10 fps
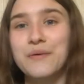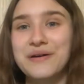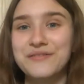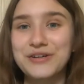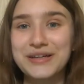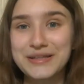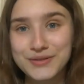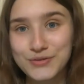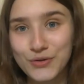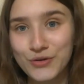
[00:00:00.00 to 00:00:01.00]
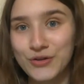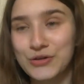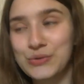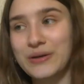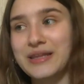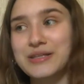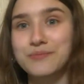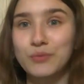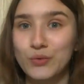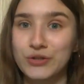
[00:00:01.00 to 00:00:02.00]
However, it's not good when there's
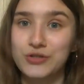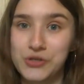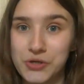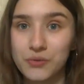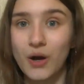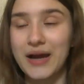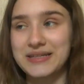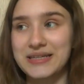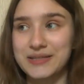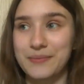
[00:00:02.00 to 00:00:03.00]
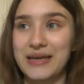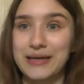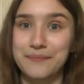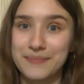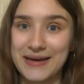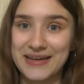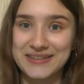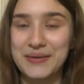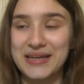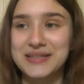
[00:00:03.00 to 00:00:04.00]
more than two ideas being compared,
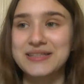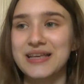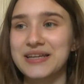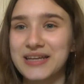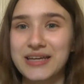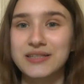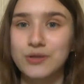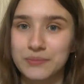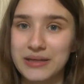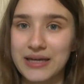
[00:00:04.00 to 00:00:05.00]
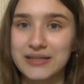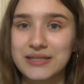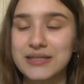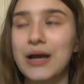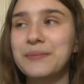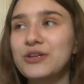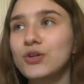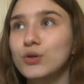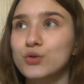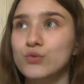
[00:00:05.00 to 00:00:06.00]
because then it gets complicated. I mean, you
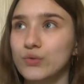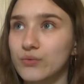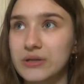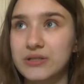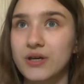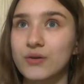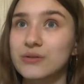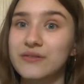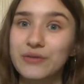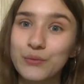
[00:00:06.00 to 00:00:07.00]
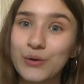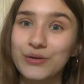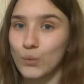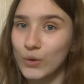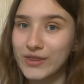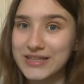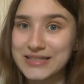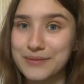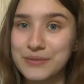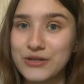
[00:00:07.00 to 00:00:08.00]
could draw three circles if you want. What this
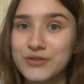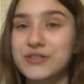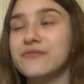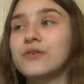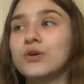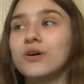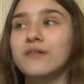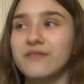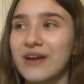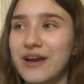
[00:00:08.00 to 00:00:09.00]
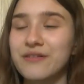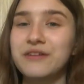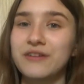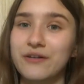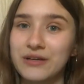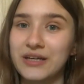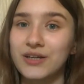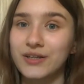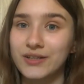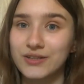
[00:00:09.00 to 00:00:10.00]
can be used for, very, very